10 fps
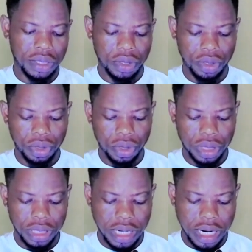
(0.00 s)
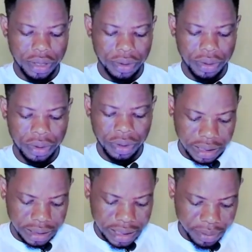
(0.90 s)
So now it
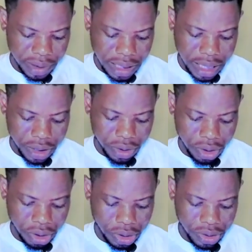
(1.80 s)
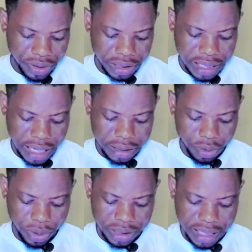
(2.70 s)
is telling me that your recharge
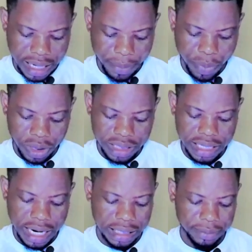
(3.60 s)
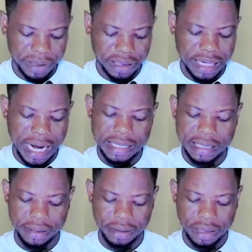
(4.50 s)
with care policy has been
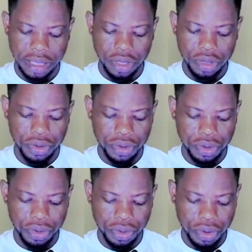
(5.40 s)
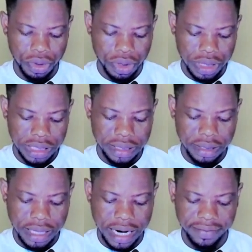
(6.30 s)
cancelled. You
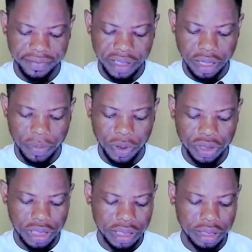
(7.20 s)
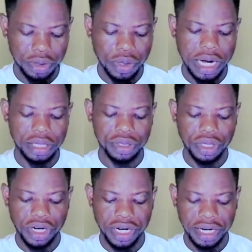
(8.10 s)
still have the opportunity to
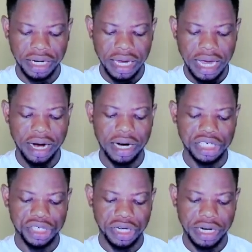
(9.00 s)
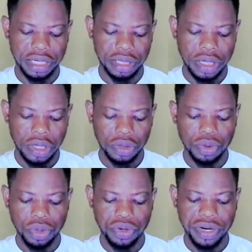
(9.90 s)
enjoy our insurance,
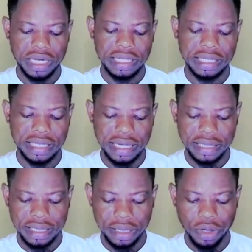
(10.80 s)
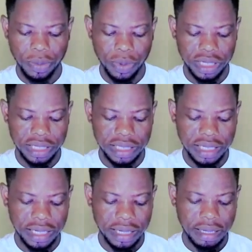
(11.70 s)
to reinstate your
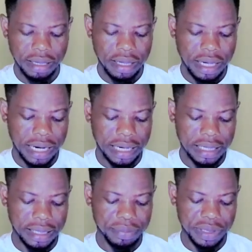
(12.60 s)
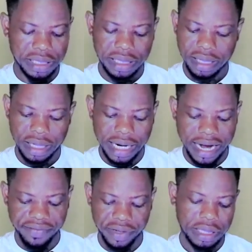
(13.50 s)
policy and be
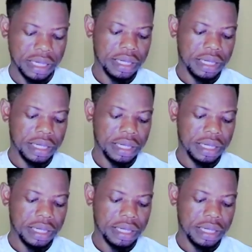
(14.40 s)
covered.